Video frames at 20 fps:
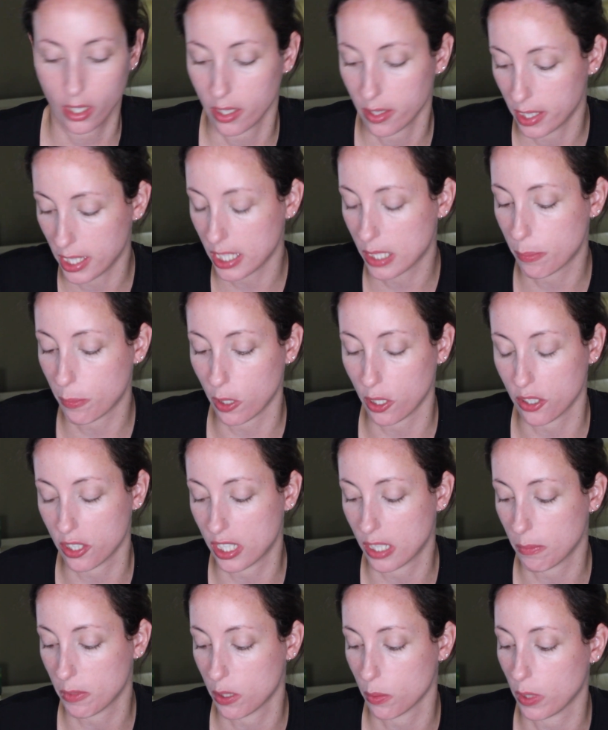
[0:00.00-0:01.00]
this brush
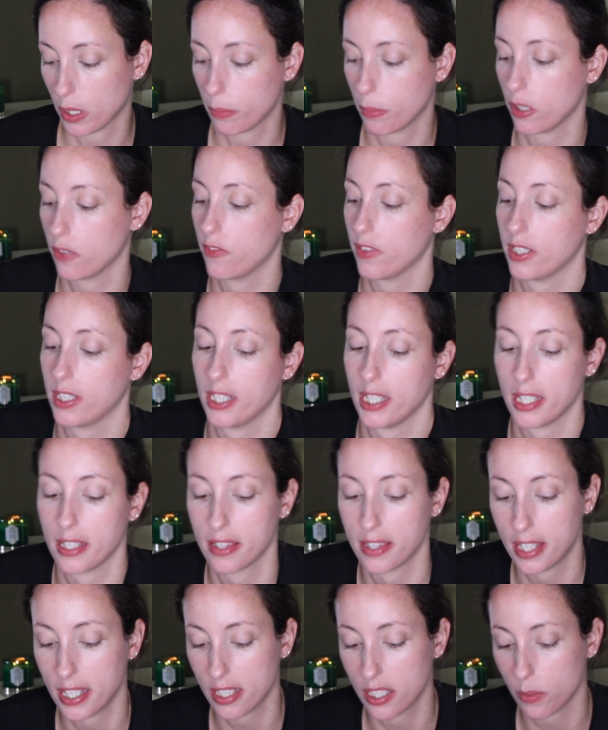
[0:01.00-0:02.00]
seems to work perfectly,
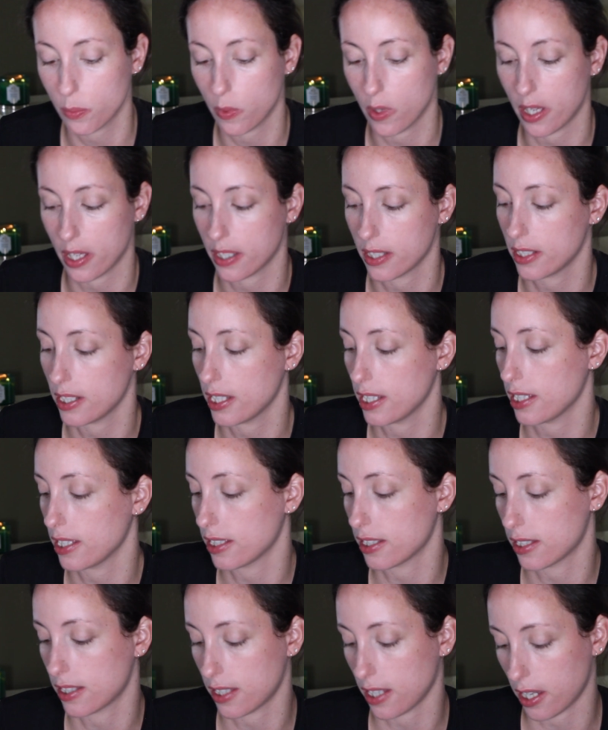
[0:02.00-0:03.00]
and this one
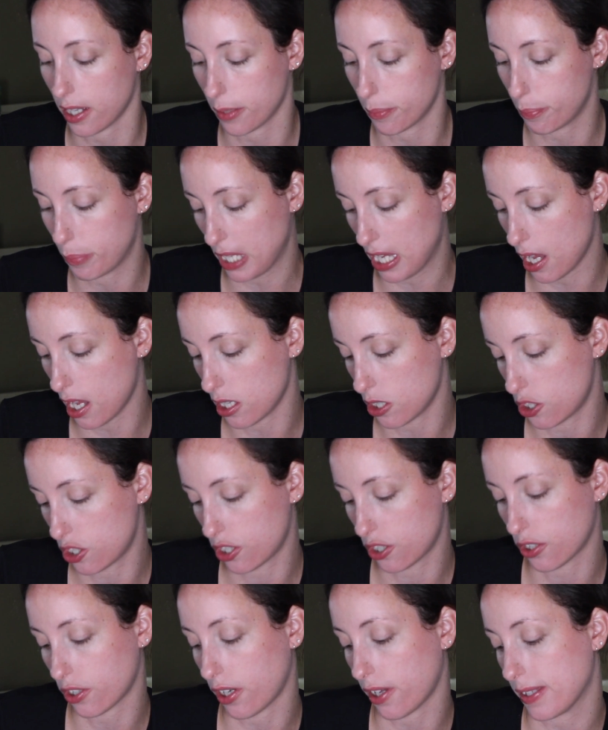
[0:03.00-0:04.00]
is a
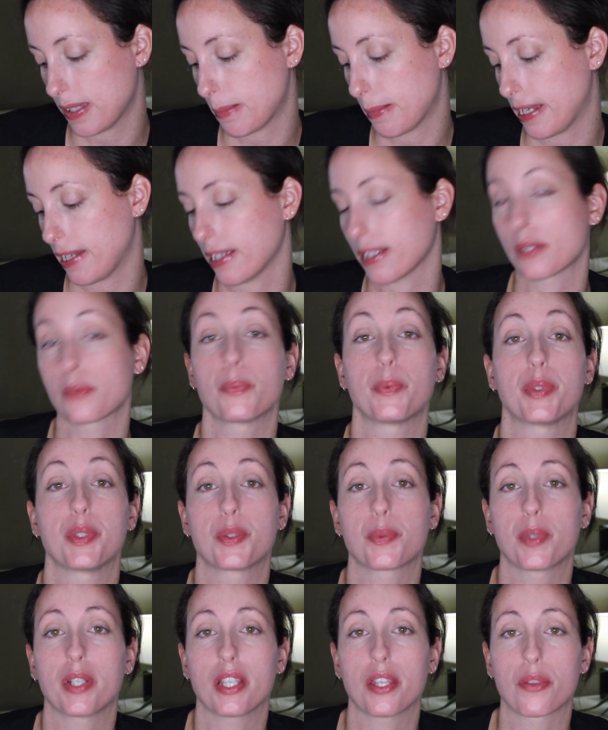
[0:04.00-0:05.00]
BH Cosmetics
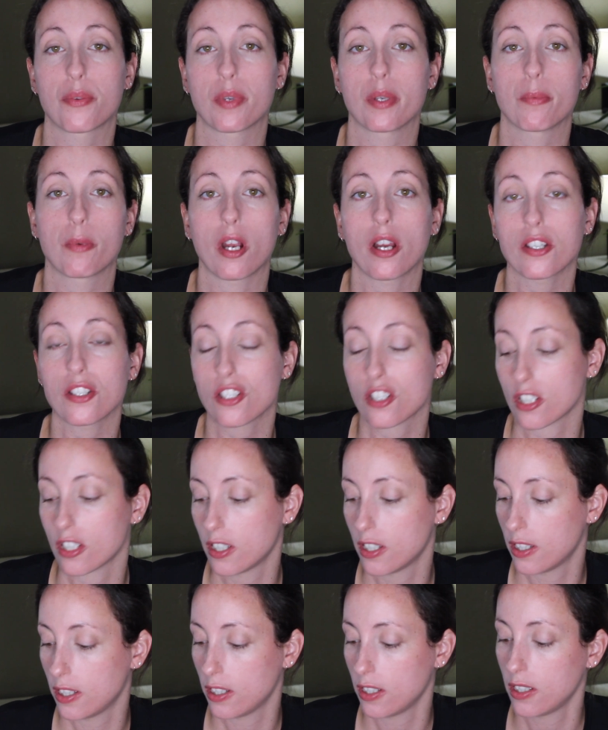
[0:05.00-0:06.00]
123 brush.
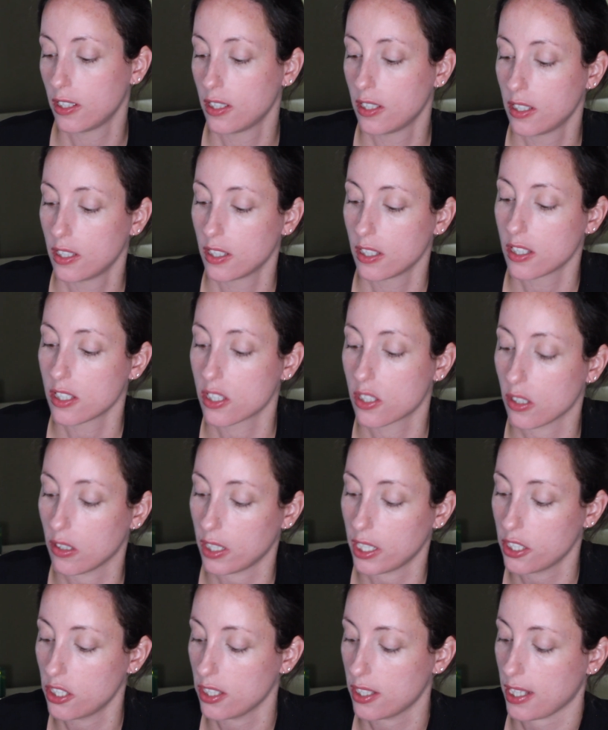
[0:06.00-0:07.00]
So
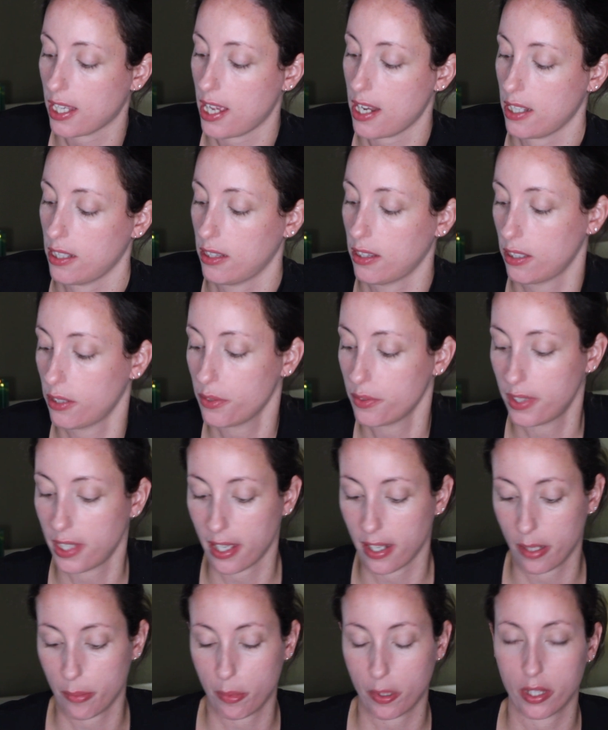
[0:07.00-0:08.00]
I just kind of load
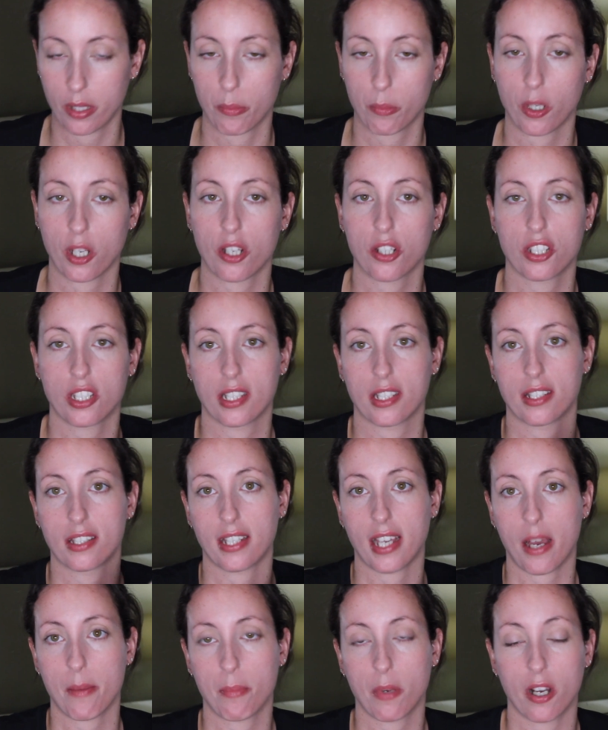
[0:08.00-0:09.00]
that up on the brush and
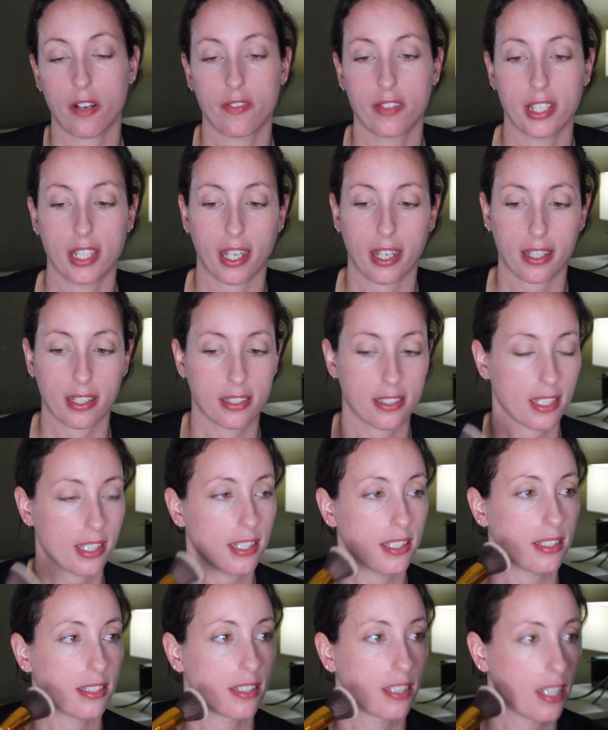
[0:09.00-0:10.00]
tap off the
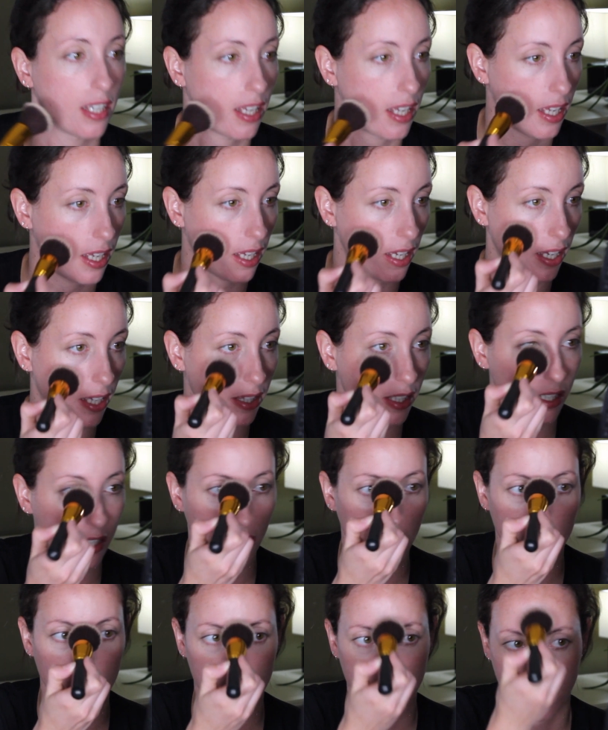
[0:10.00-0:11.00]
excess, and then
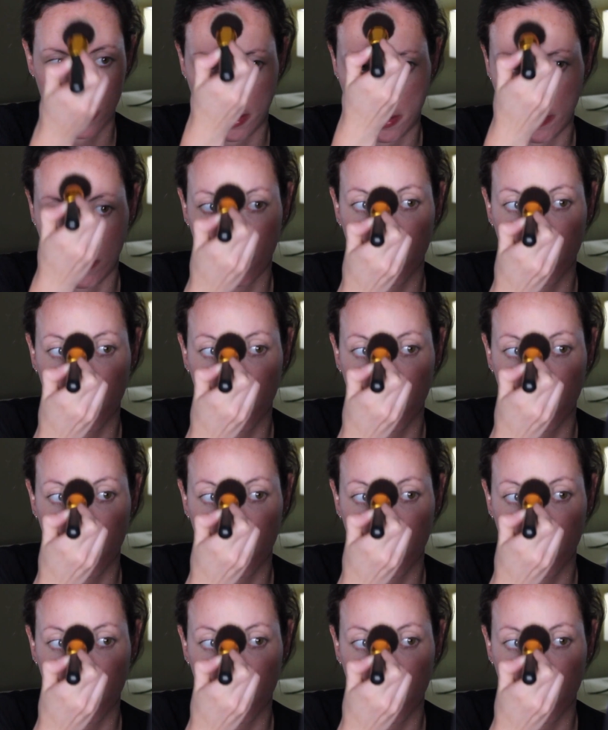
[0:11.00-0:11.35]
I just